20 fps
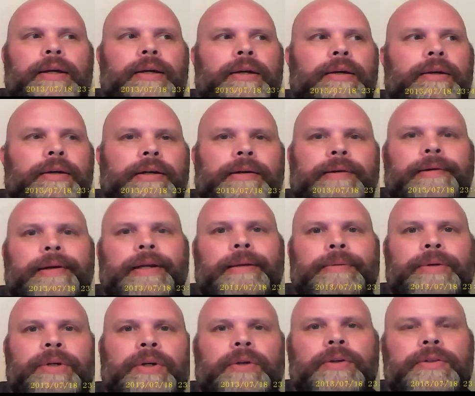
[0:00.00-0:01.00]
alright, I'm
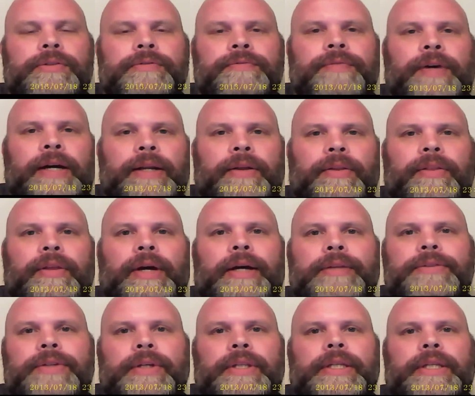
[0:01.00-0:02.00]
going to go to some final
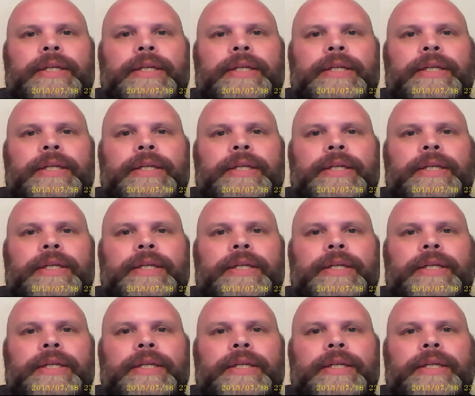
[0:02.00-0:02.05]
thoughts on